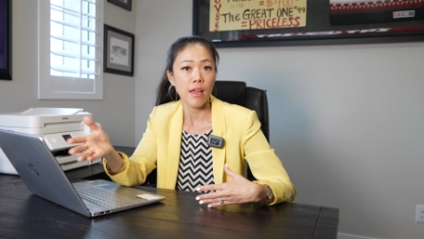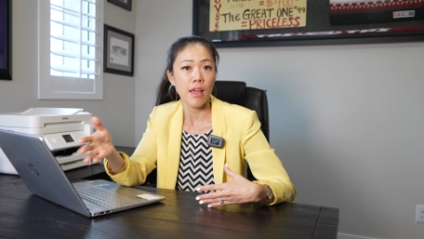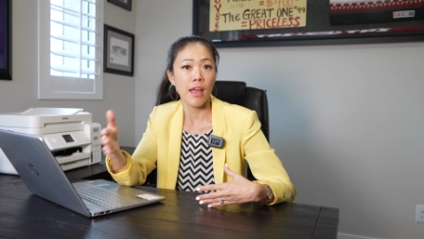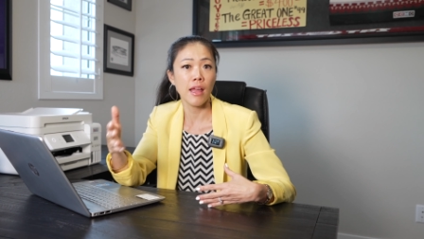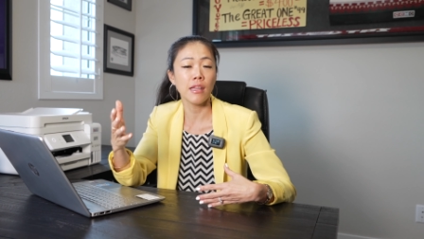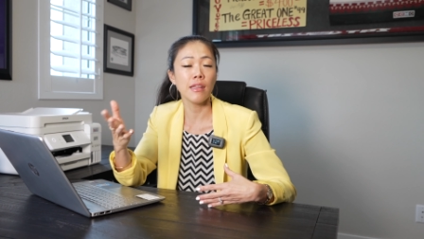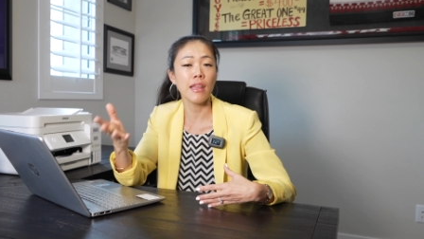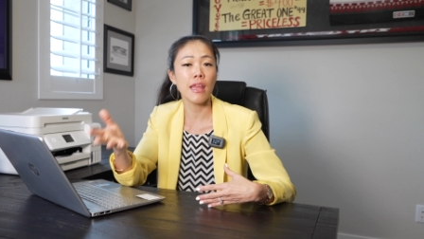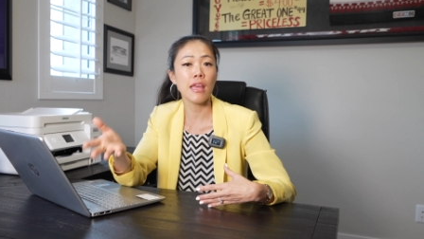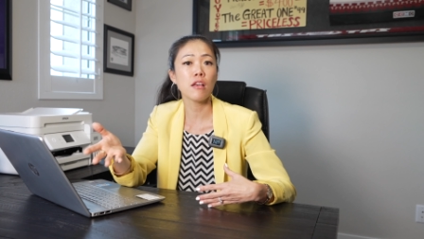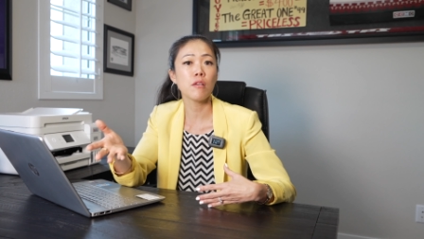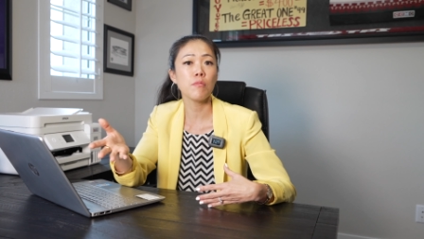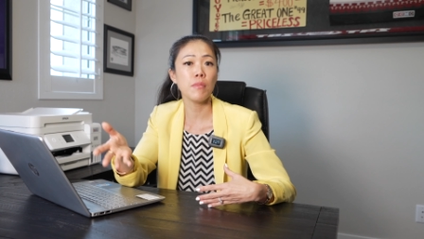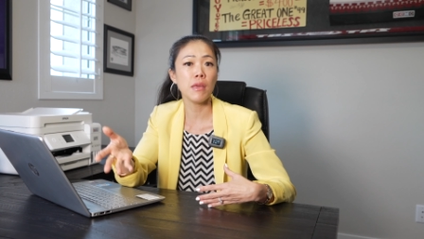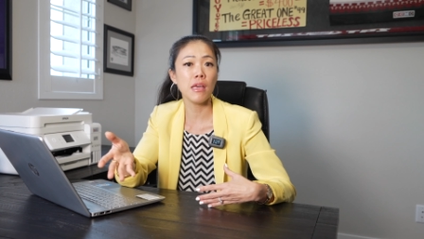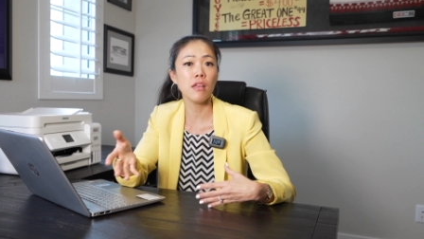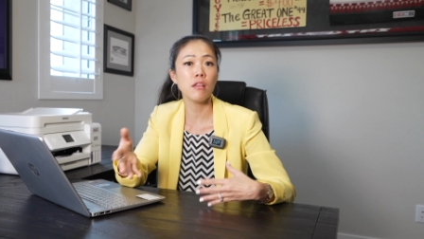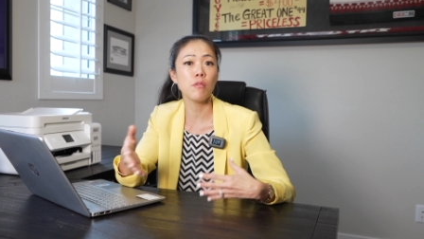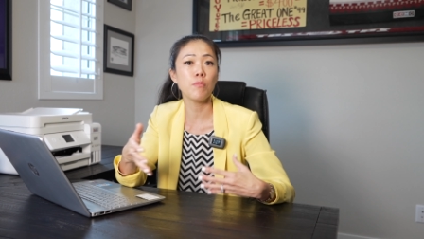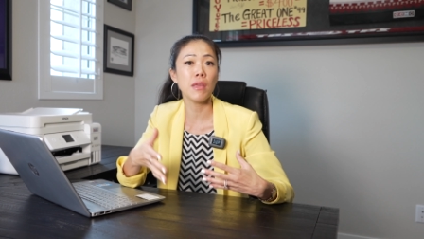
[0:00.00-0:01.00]
and Lake
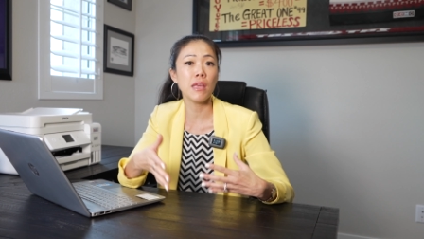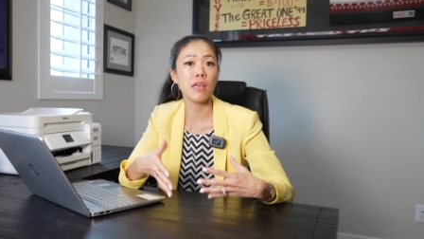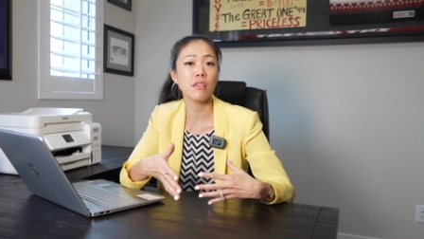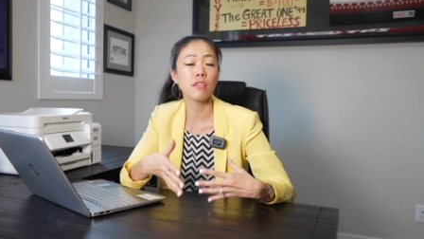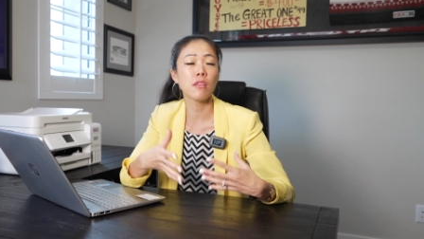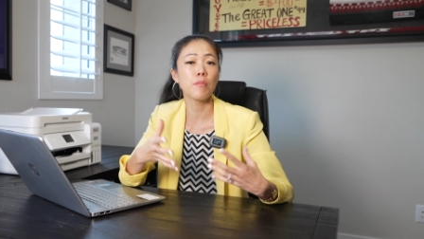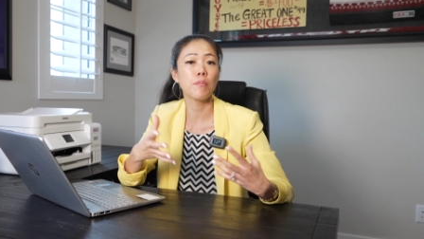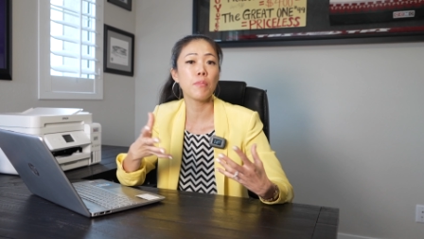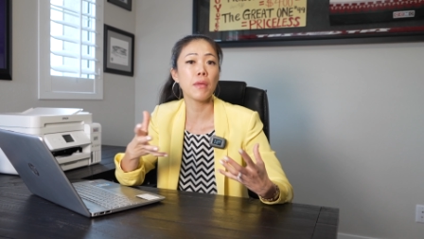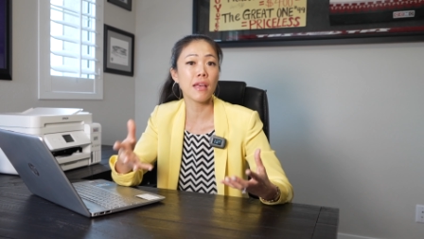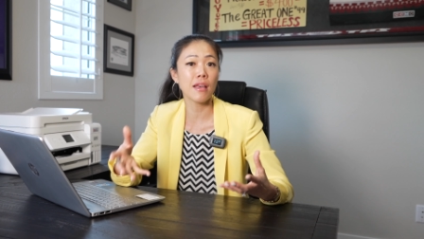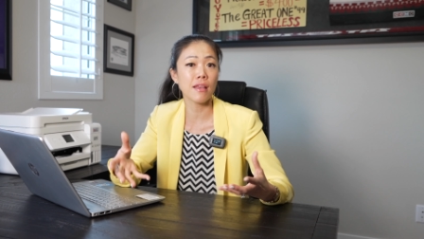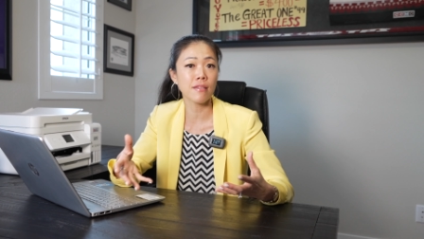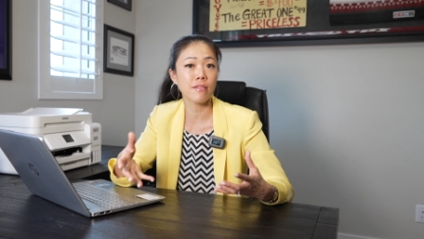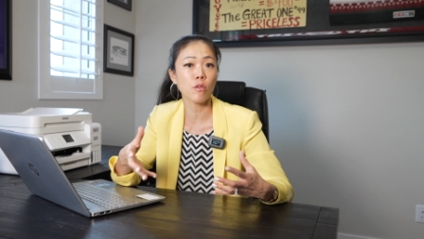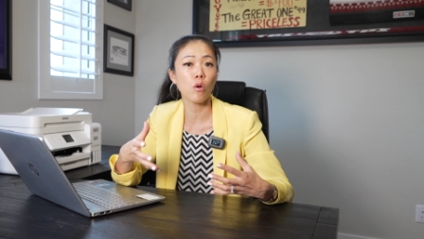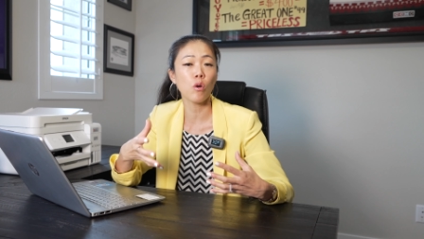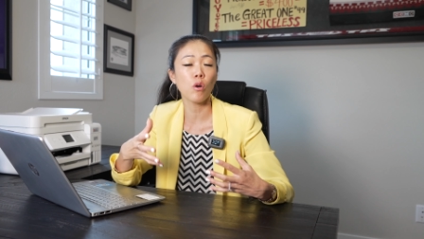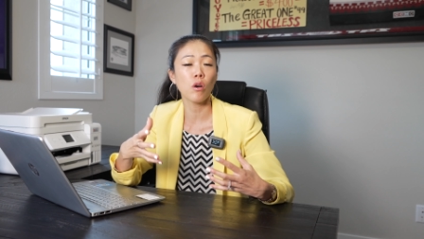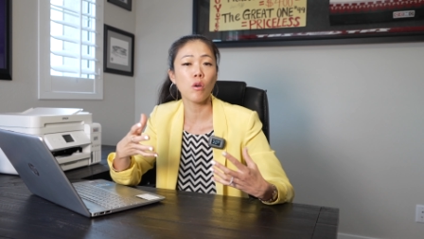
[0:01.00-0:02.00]
Mead being the
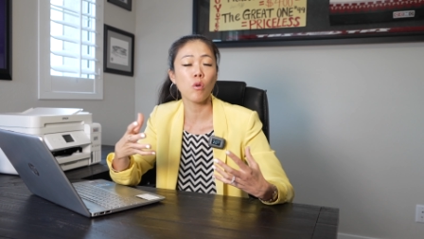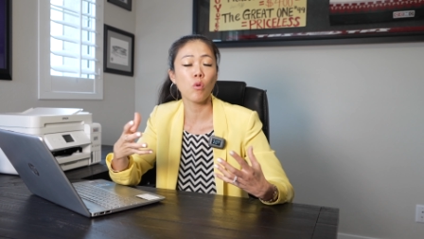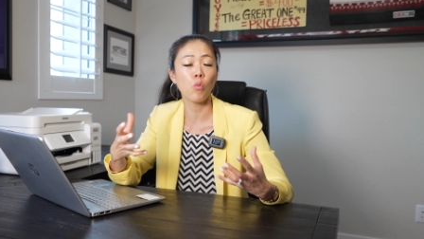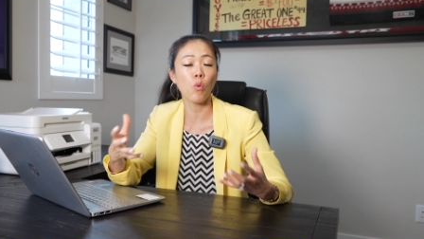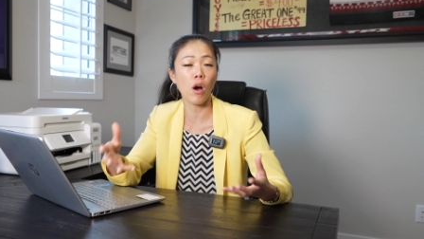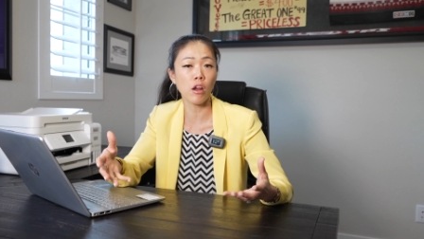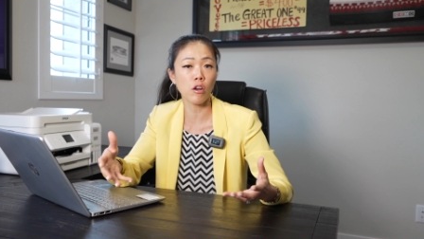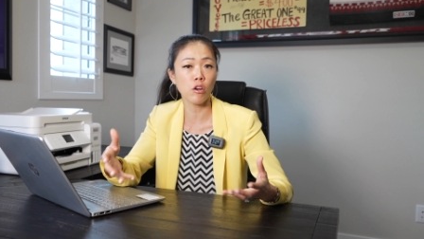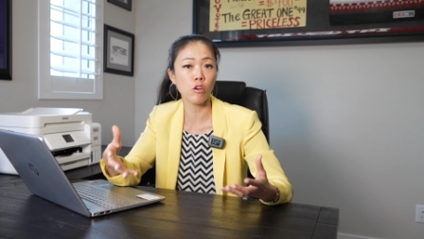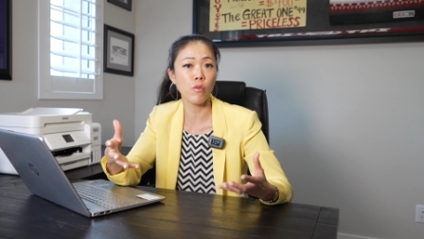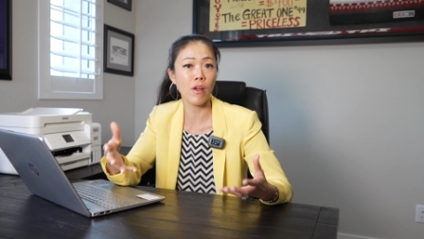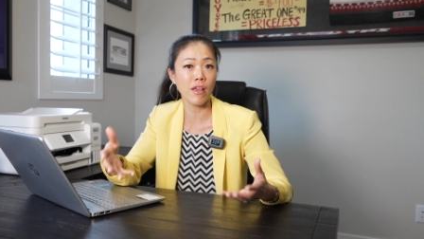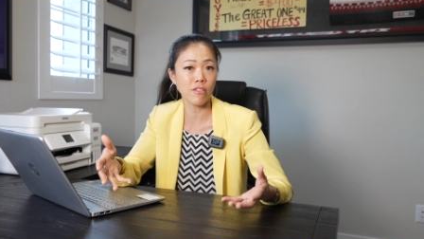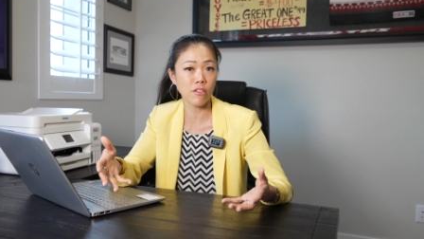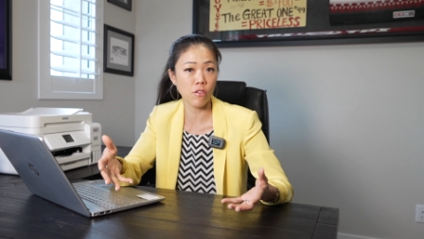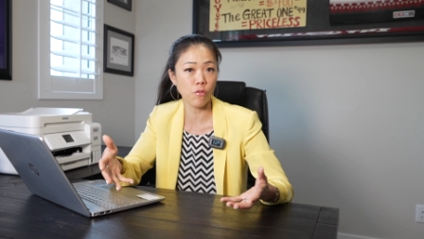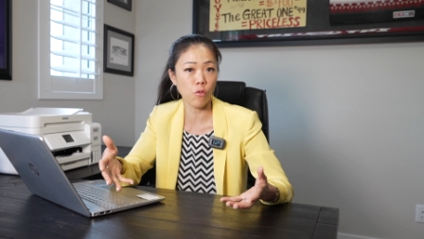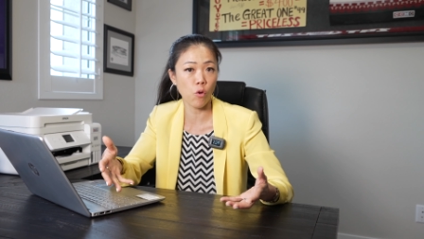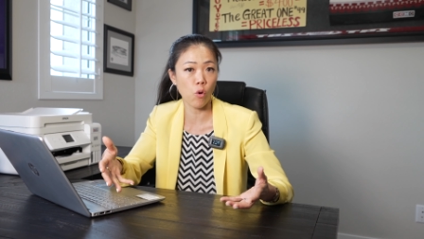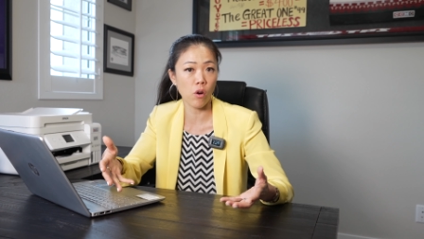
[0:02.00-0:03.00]
biggest water
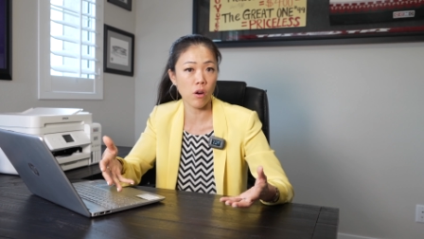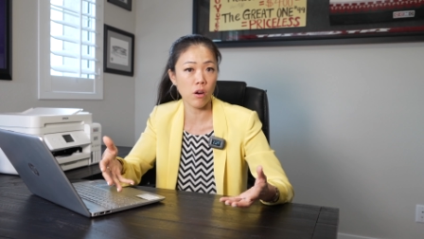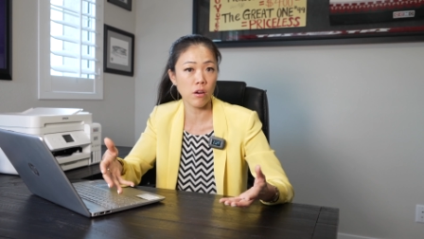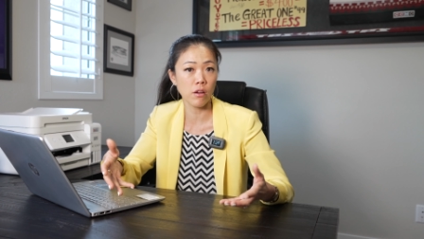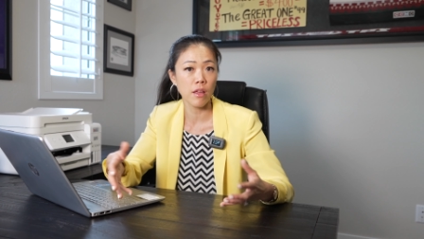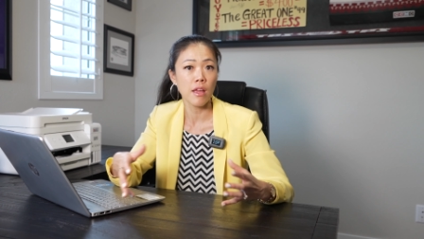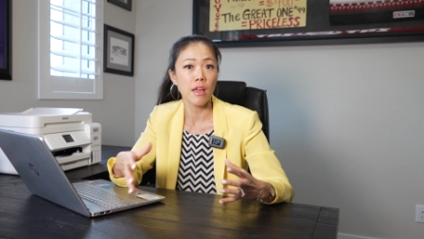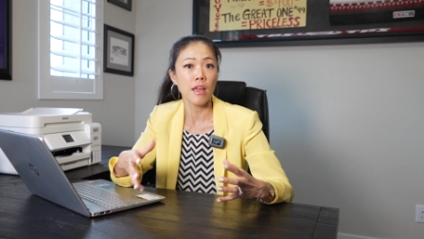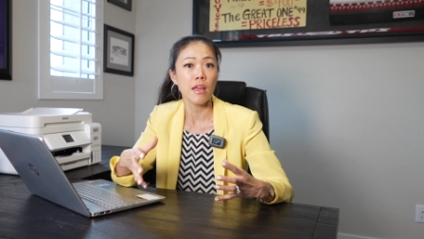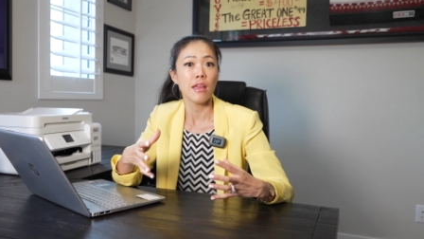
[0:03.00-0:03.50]
reservoir